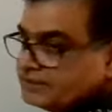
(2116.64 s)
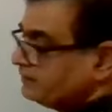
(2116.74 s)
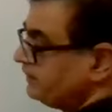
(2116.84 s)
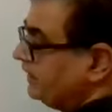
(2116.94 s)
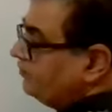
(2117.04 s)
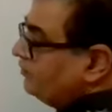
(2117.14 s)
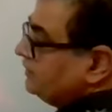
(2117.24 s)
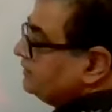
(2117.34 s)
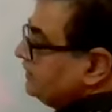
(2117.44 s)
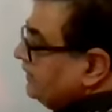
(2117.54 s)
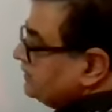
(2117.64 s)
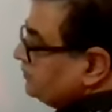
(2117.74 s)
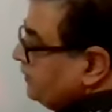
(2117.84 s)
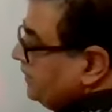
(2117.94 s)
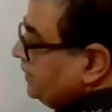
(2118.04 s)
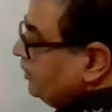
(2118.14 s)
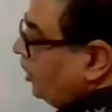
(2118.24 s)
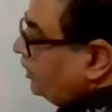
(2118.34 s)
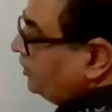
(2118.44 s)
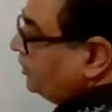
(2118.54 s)
Second one says B
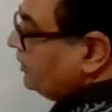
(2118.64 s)
dot